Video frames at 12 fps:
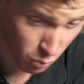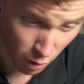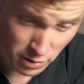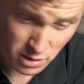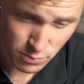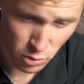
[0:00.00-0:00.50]

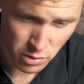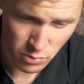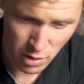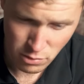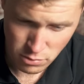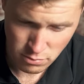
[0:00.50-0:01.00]
quietest mod in the
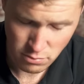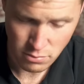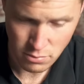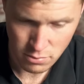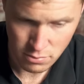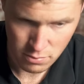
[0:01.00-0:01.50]
world,
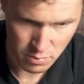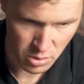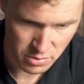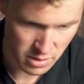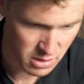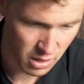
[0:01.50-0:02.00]

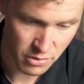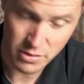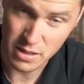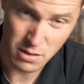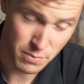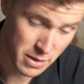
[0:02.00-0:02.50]
but neither
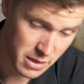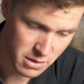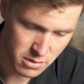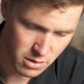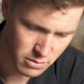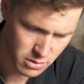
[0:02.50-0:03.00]
is it the
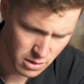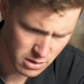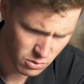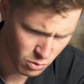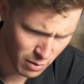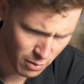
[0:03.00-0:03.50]
biggest. So
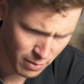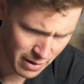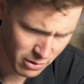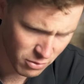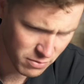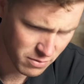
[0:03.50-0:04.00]
it's all about
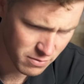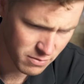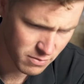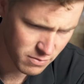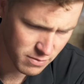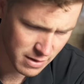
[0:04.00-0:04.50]
payoff,
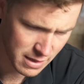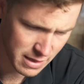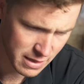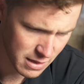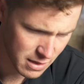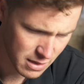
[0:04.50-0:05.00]

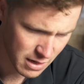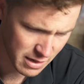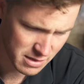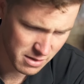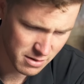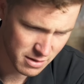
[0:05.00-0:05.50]
really.
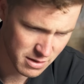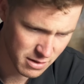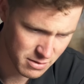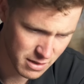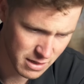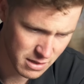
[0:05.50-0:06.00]
And it's a
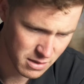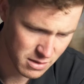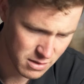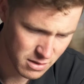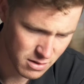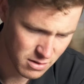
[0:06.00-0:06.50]
3006,
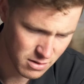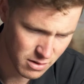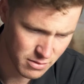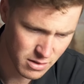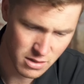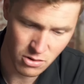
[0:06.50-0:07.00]

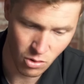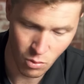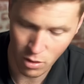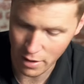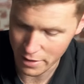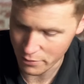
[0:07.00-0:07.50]
so it's not
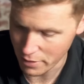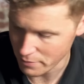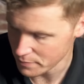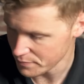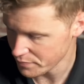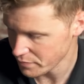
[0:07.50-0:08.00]
quiet anyway.
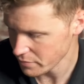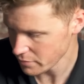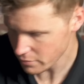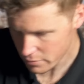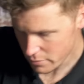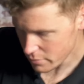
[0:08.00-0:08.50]
I've got